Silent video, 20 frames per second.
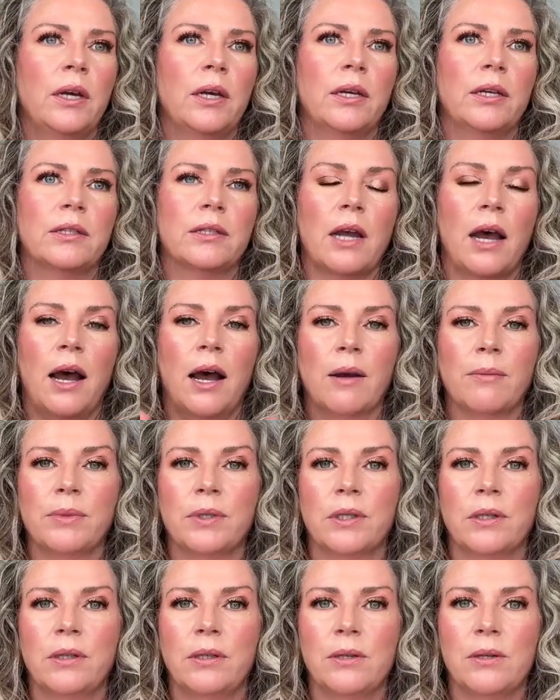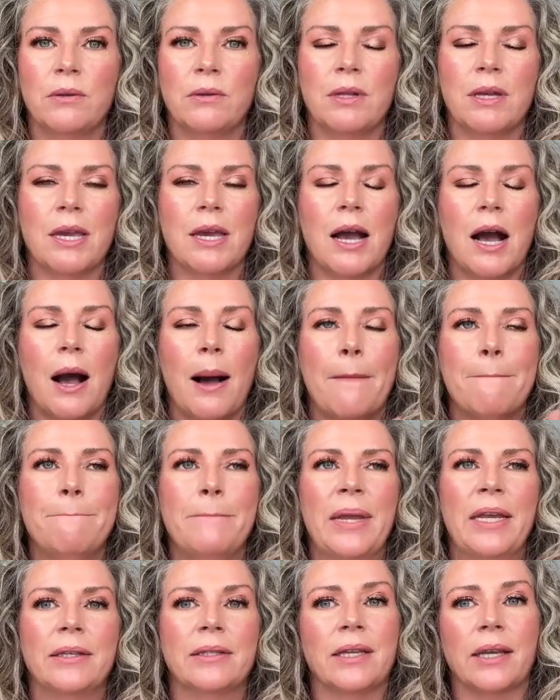is absolutely
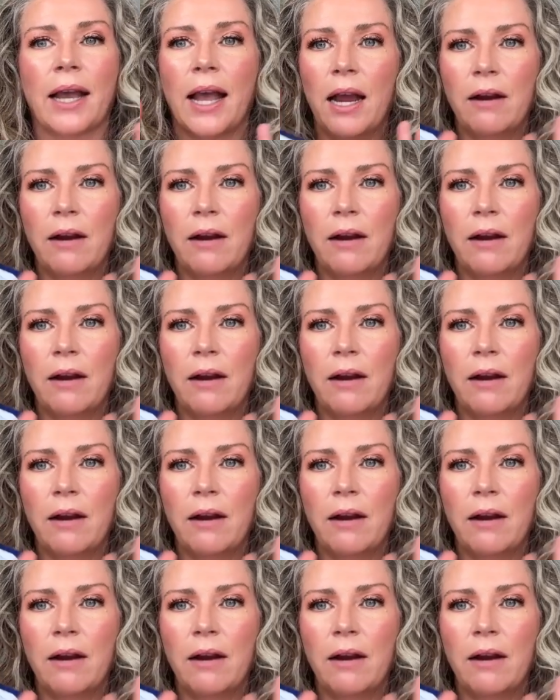amazing.